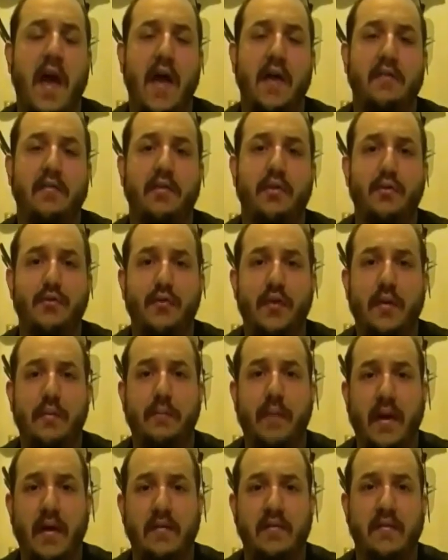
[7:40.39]
has
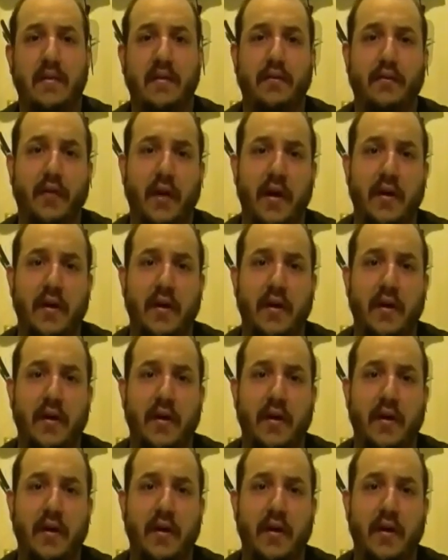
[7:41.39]
three basic